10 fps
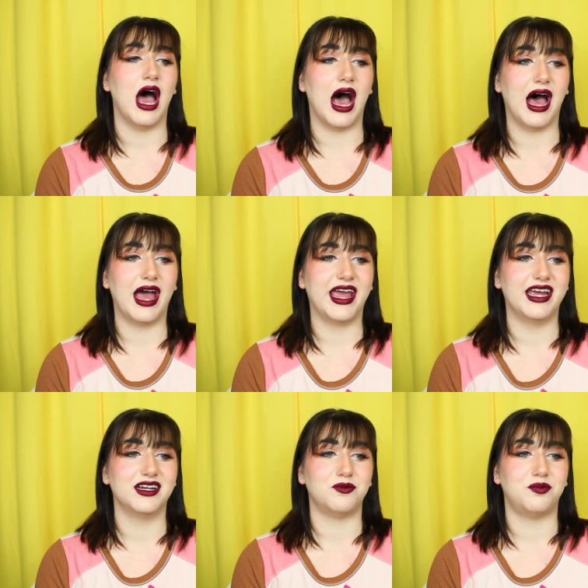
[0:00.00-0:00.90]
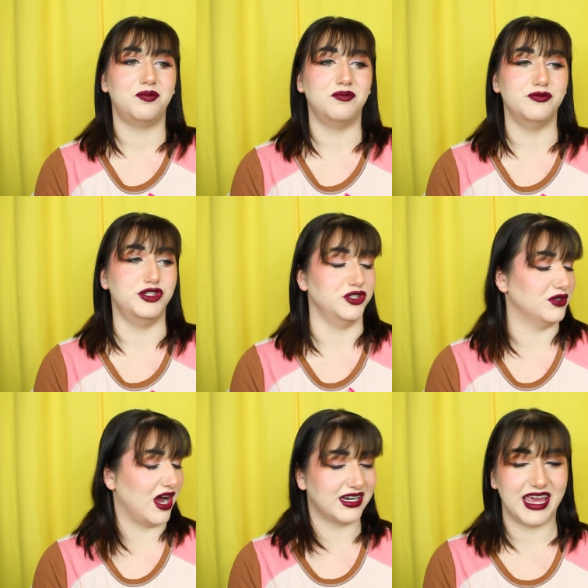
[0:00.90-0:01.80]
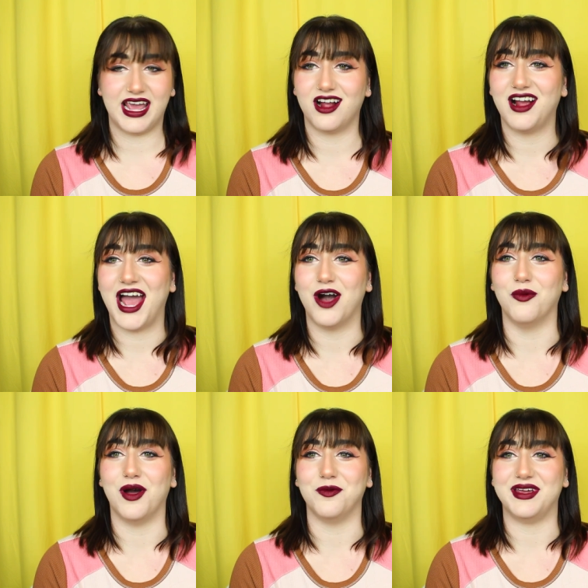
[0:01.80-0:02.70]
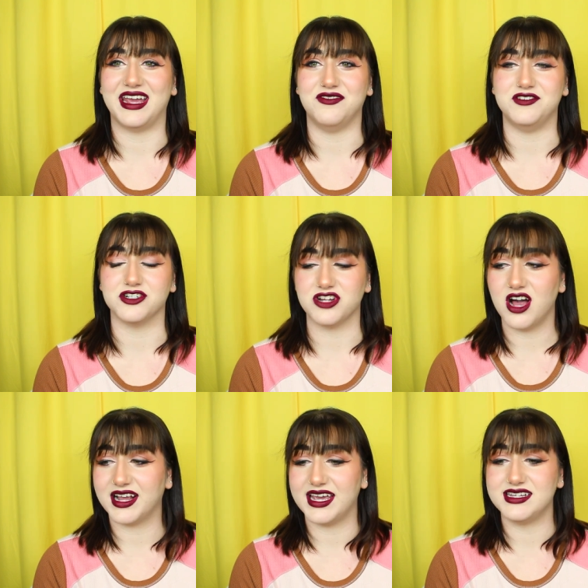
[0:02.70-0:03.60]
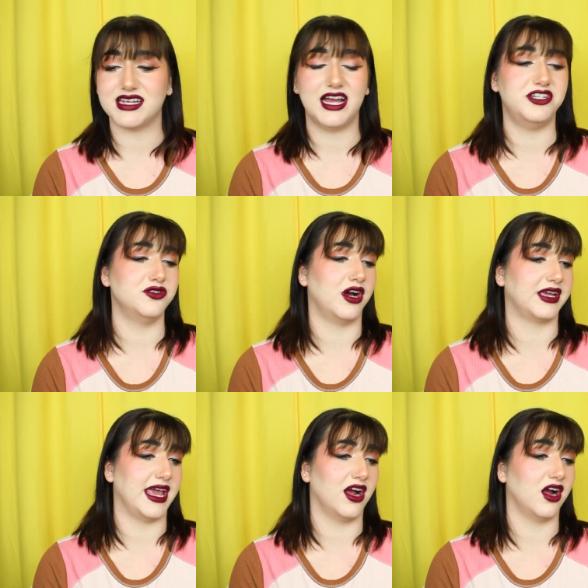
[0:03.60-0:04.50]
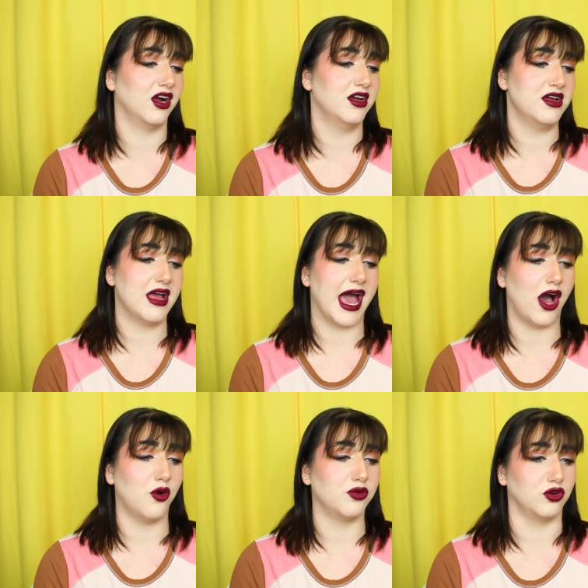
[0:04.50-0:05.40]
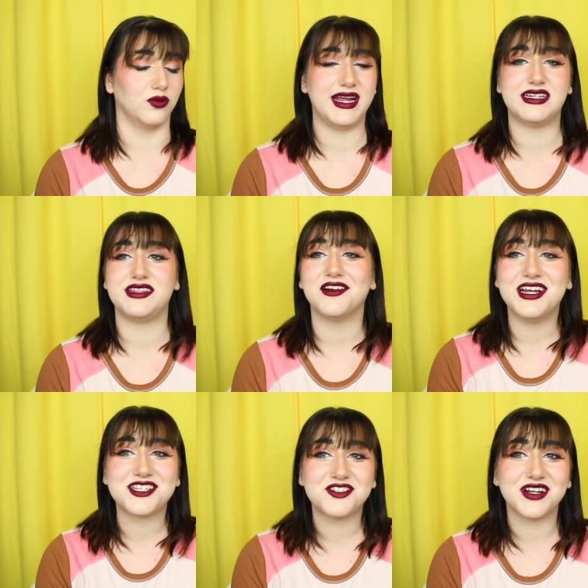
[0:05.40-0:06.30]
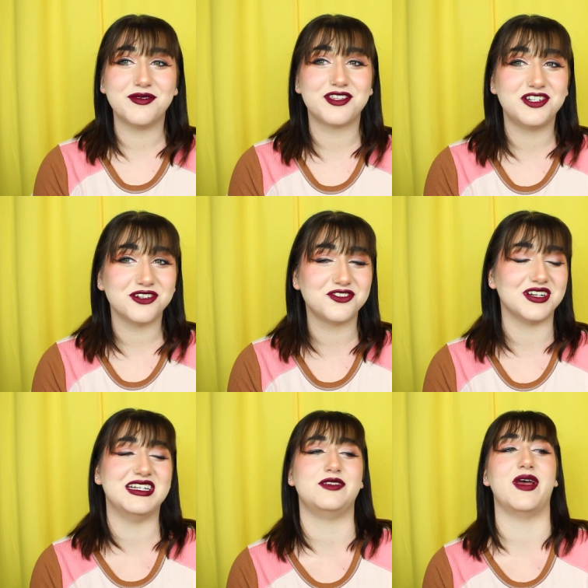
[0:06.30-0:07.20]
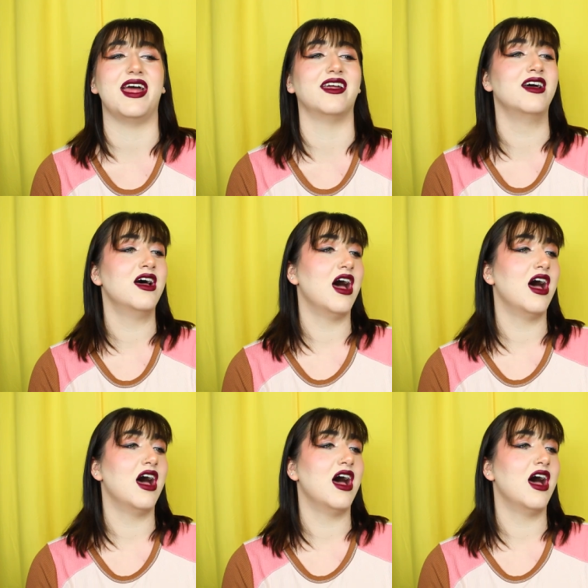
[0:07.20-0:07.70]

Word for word: I do not care how well behaved your dog is. I do not care how great their history with children has been.